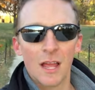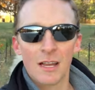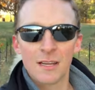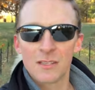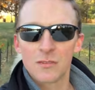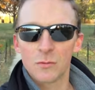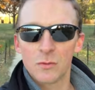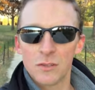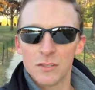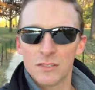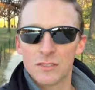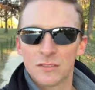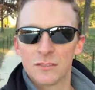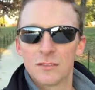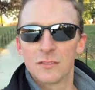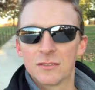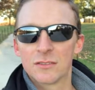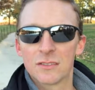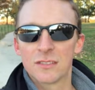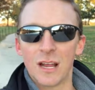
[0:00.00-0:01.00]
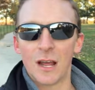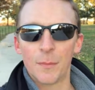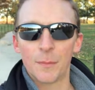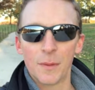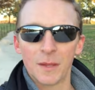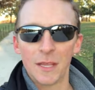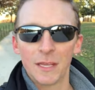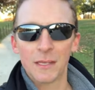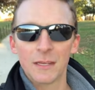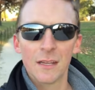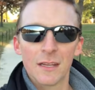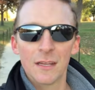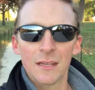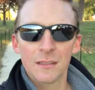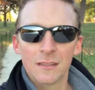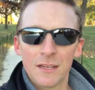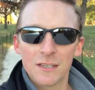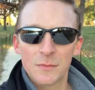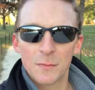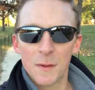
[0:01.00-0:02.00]
I just want to stop in,
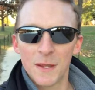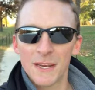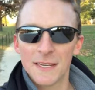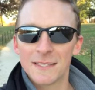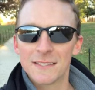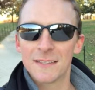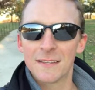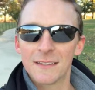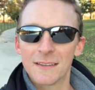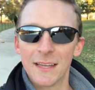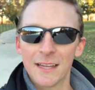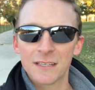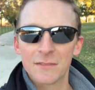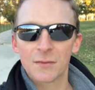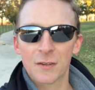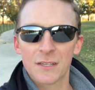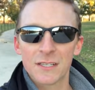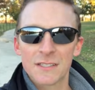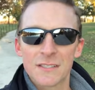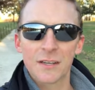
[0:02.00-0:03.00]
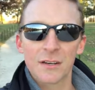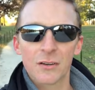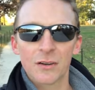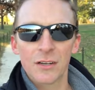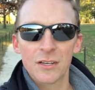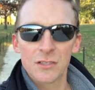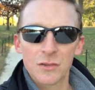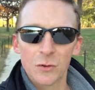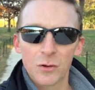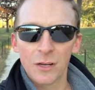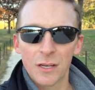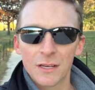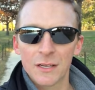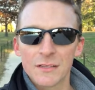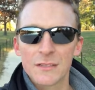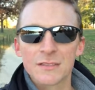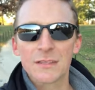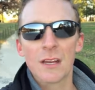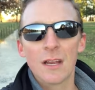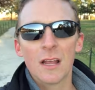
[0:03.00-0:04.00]
touch base. Thanks for considering joining
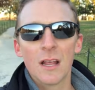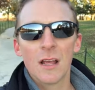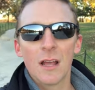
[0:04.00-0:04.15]
us.